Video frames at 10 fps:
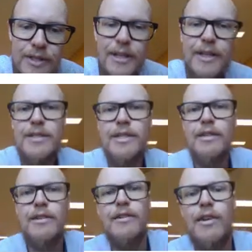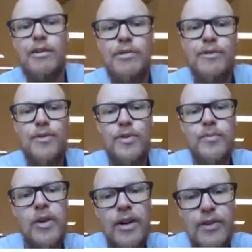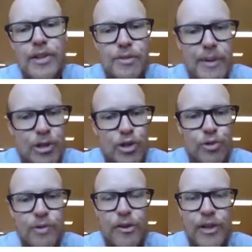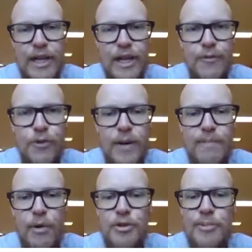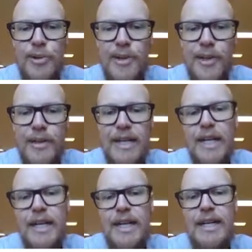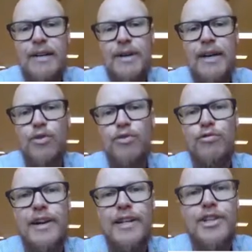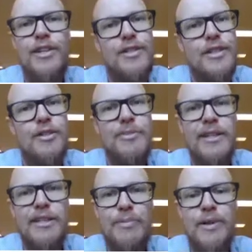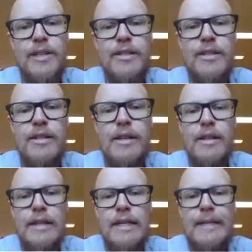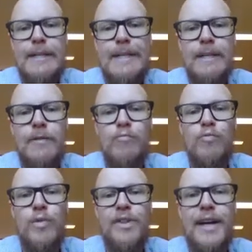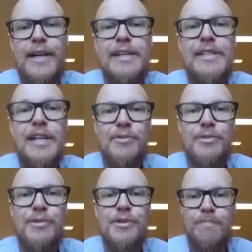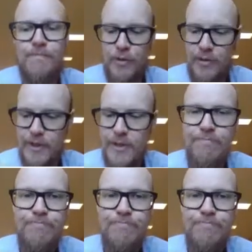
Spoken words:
and that is in lowest form. Need to make sure we're very careful when multiplying, and all ratios need to be expressed without any decimals. Okay?